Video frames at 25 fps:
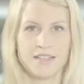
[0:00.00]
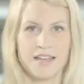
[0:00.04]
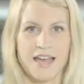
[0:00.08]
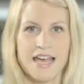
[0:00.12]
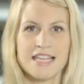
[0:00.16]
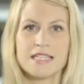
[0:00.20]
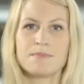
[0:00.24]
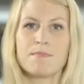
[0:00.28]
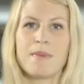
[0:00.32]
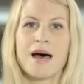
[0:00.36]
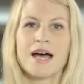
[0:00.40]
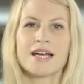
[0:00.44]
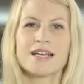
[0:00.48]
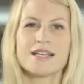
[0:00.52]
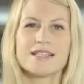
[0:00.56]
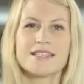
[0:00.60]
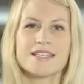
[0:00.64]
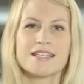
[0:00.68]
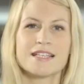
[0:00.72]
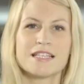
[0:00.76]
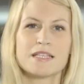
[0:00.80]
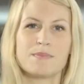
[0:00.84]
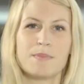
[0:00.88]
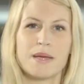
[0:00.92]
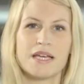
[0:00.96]
As markets
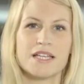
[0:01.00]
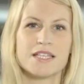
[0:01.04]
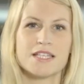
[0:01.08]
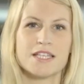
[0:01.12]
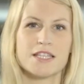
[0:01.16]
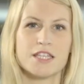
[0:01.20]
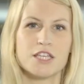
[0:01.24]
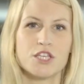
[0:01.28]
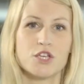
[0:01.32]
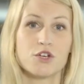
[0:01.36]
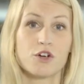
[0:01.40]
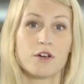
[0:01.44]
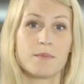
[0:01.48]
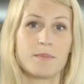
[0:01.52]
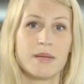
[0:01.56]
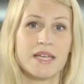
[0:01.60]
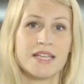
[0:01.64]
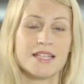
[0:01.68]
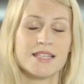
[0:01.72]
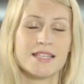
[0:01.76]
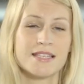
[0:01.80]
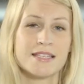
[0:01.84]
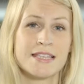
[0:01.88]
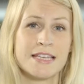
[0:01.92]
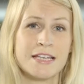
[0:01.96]
expected, the
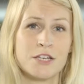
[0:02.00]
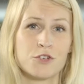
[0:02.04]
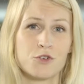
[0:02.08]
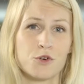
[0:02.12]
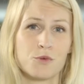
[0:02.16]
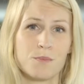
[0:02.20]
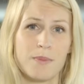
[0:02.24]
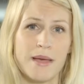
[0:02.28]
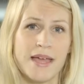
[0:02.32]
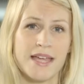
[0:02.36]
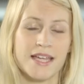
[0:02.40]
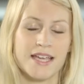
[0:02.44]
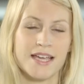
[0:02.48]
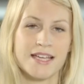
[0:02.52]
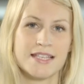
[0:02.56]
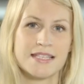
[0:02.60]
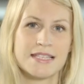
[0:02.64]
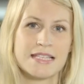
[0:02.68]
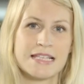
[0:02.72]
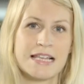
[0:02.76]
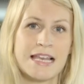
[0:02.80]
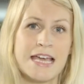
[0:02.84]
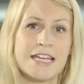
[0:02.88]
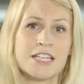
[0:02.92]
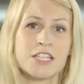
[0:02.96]
European Central Bank has
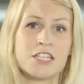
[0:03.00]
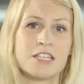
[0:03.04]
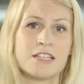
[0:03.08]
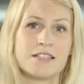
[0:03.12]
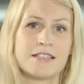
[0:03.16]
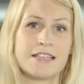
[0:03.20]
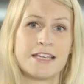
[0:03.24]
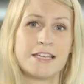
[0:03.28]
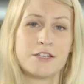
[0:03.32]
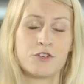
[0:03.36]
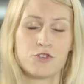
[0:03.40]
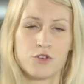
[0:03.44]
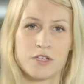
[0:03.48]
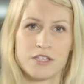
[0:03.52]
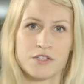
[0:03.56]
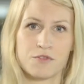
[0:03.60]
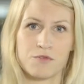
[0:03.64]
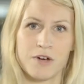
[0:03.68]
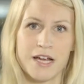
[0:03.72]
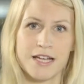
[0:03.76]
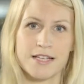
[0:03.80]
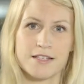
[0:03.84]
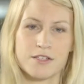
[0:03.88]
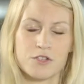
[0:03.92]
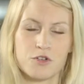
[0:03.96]
slashed its interest
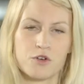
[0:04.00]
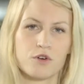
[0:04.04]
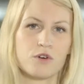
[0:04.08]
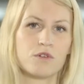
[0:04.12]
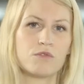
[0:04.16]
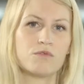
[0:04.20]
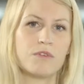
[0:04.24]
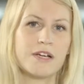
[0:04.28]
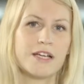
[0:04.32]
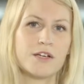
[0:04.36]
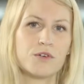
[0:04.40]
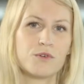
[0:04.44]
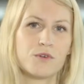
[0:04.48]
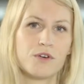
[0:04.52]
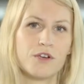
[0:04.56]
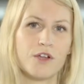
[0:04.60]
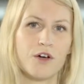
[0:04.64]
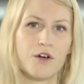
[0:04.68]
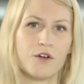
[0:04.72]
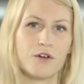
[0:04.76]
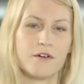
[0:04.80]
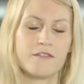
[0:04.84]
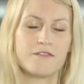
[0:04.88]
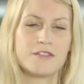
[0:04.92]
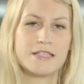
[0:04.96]
rates to a record
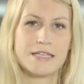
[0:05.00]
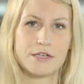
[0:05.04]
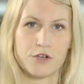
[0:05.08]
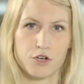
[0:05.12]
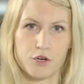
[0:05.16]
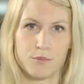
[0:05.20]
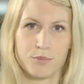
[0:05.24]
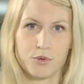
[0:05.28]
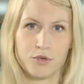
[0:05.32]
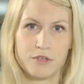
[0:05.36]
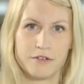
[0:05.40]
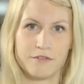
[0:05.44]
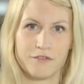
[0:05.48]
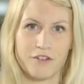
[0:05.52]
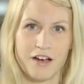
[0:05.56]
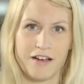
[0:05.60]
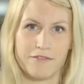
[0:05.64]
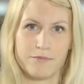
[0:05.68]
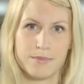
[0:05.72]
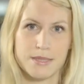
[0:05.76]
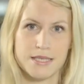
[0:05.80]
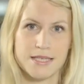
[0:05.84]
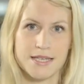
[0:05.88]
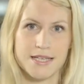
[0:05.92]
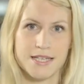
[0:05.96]
low of
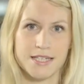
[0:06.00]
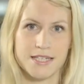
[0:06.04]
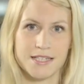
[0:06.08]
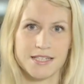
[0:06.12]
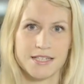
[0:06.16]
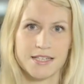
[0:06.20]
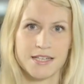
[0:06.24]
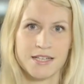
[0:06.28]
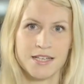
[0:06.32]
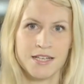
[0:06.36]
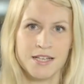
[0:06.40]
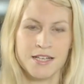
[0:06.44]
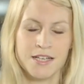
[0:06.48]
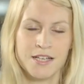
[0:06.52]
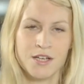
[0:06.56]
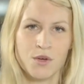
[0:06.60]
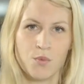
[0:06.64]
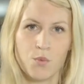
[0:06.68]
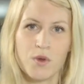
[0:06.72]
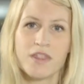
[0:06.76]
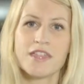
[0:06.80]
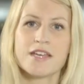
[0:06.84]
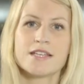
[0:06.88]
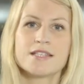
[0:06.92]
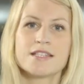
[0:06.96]
0.5%.
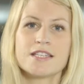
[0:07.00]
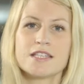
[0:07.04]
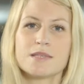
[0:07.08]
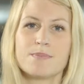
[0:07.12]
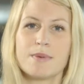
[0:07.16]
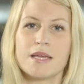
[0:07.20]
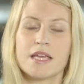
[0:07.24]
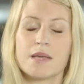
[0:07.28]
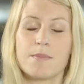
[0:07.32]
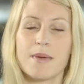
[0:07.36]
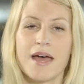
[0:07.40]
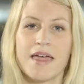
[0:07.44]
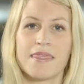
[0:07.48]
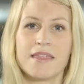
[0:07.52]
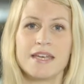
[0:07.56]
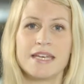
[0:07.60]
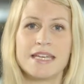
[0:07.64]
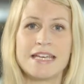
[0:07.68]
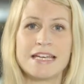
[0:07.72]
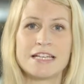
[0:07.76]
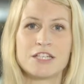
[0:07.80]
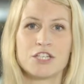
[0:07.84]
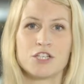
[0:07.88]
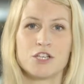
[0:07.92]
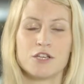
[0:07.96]
With us to speak about the
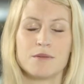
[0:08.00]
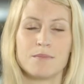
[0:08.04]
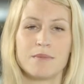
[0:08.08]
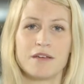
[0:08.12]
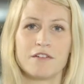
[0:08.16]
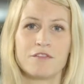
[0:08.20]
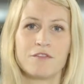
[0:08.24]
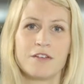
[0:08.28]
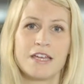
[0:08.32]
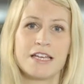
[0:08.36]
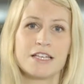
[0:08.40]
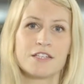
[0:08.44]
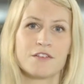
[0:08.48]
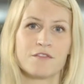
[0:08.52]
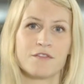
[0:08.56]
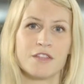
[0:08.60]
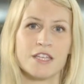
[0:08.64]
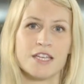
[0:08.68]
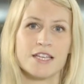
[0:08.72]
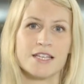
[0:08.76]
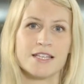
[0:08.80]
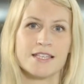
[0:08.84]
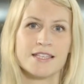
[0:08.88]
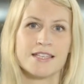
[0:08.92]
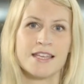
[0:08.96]
near-term effect of
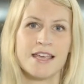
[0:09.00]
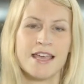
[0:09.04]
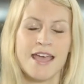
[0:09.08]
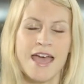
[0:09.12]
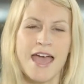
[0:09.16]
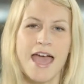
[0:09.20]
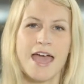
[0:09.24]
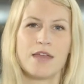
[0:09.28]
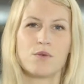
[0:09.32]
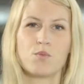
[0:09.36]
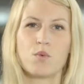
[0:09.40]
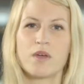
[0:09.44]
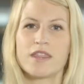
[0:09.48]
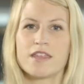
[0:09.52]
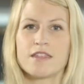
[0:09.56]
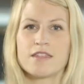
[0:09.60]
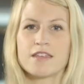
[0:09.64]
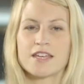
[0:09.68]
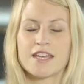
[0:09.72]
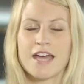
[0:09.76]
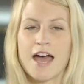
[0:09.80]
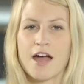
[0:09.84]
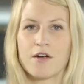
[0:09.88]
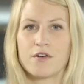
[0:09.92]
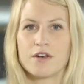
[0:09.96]
this and whether the
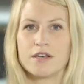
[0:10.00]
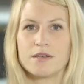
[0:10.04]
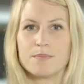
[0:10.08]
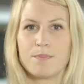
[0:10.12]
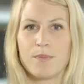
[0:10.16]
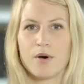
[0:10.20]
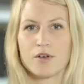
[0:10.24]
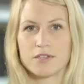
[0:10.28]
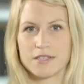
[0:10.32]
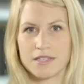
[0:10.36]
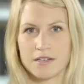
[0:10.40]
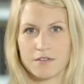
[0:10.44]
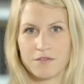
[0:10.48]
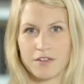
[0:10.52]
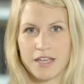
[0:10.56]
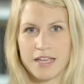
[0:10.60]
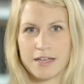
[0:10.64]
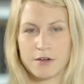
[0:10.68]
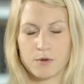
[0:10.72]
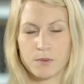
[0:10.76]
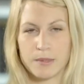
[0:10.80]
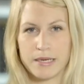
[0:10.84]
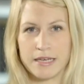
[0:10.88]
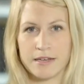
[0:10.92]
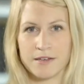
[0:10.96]
current positive
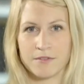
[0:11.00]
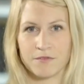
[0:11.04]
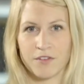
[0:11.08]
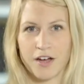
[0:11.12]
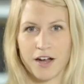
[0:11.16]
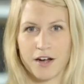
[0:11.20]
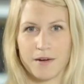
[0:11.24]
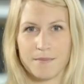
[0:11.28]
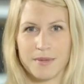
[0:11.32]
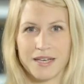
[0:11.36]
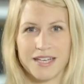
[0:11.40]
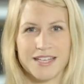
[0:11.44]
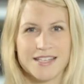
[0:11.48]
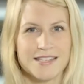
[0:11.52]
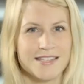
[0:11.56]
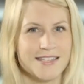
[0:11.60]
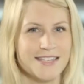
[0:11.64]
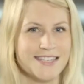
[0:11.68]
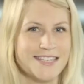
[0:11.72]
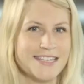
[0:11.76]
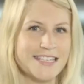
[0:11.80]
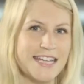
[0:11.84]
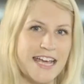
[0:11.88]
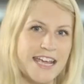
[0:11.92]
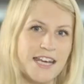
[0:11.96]
equity environment is
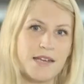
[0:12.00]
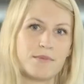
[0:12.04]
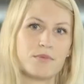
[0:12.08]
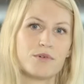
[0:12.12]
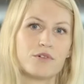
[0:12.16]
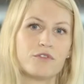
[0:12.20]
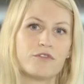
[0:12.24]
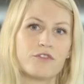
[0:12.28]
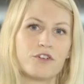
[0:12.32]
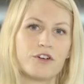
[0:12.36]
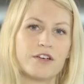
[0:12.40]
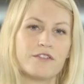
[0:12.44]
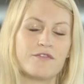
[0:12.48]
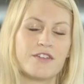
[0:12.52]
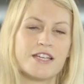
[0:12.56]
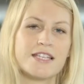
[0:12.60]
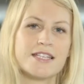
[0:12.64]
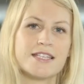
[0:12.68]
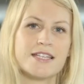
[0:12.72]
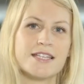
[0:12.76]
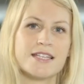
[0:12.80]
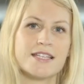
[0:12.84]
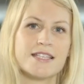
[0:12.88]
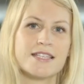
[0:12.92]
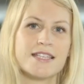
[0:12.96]
sustainable for
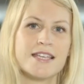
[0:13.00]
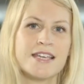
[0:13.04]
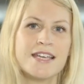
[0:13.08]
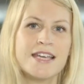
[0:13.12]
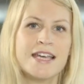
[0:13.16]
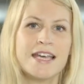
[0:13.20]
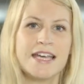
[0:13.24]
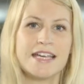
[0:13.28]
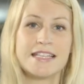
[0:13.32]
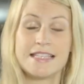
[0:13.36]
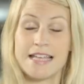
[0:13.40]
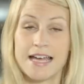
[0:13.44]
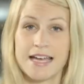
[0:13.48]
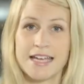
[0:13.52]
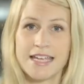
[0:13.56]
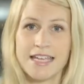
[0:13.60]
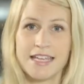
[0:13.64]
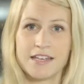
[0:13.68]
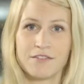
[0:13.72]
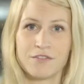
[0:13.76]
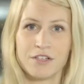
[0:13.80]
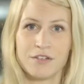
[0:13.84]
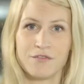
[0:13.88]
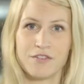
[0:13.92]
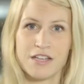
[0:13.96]
investors is our Head
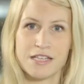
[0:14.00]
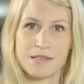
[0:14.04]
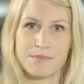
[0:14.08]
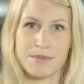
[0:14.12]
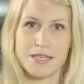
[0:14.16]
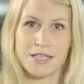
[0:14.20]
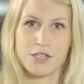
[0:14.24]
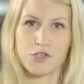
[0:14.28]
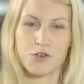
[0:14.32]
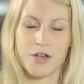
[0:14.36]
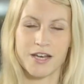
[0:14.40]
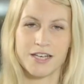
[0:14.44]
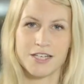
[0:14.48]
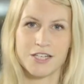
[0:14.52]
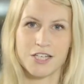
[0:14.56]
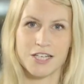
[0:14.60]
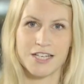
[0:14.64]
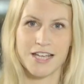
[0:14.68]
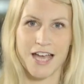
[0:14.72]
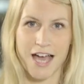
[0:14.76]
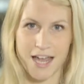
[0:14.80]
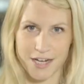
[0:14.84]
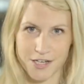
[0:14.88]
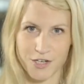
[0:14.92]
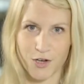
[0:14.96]
of Investment
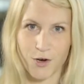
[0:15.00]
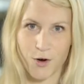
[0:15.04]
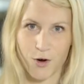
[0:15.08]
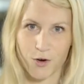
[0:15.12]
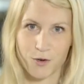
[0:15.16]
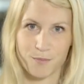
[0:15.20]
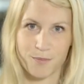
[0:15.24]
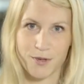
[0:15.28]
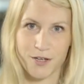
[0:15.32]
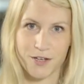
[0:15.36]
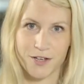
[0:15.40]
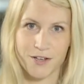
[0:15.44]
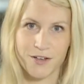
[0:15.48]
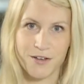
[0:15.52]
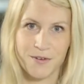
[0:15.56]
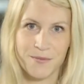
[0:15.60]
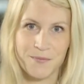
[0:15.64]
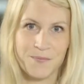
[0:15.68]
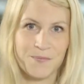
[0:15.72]
Strategy, Anja Hochberg.